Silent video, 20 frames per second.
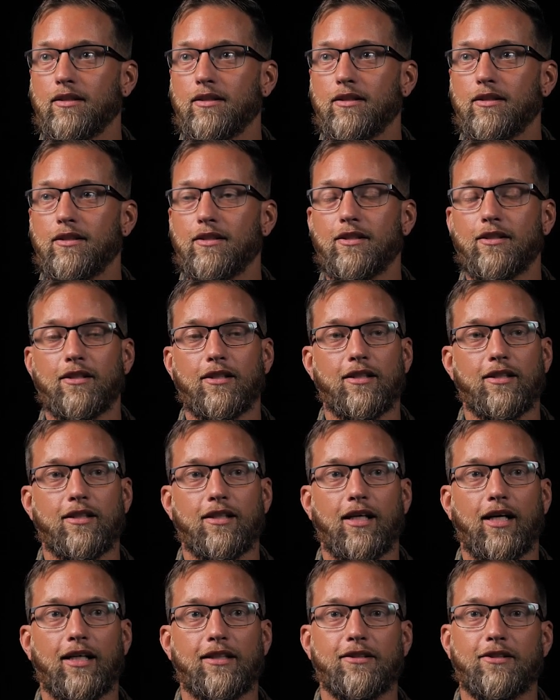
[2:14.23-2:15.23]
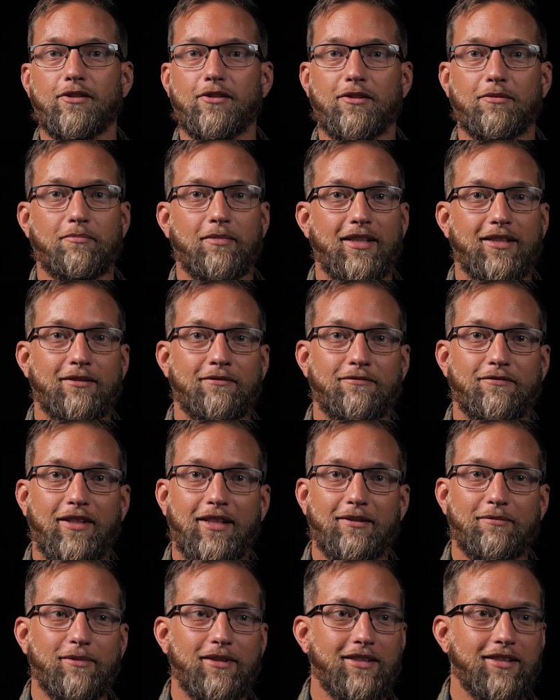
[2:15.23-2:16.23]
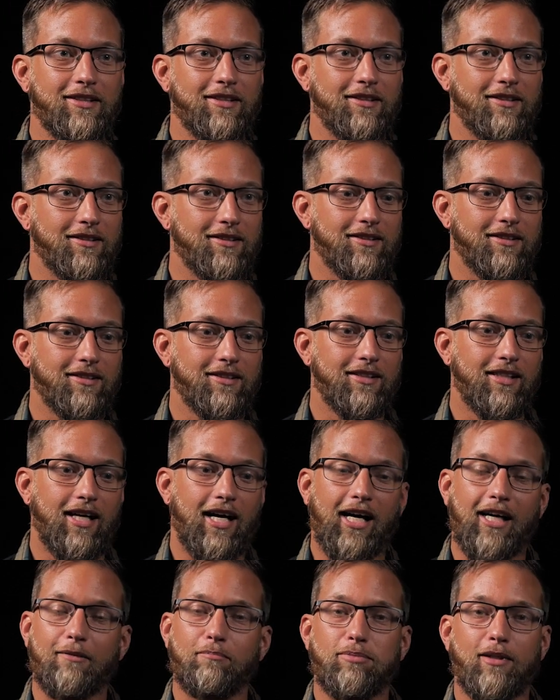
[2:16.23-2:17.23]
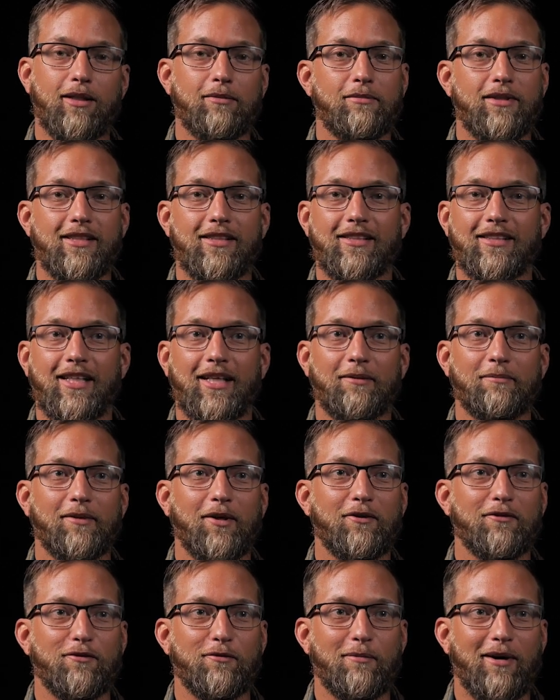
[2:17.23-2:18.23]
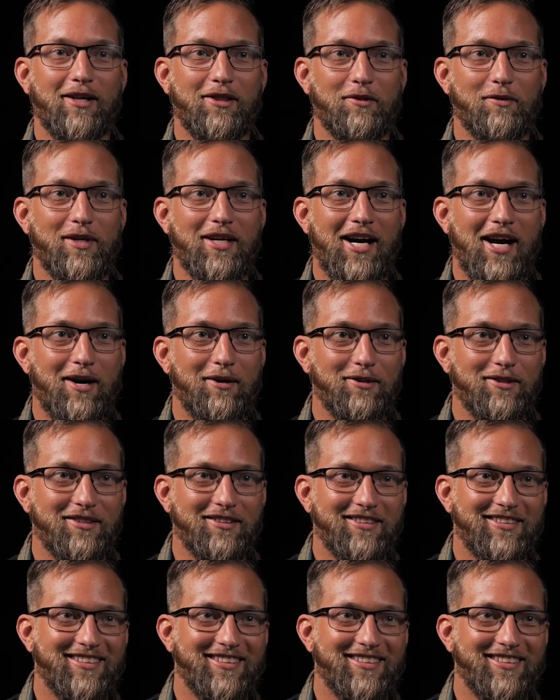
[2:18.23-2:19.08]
you know, I do some methamphetamines and I could play me the same note for about 3 hours.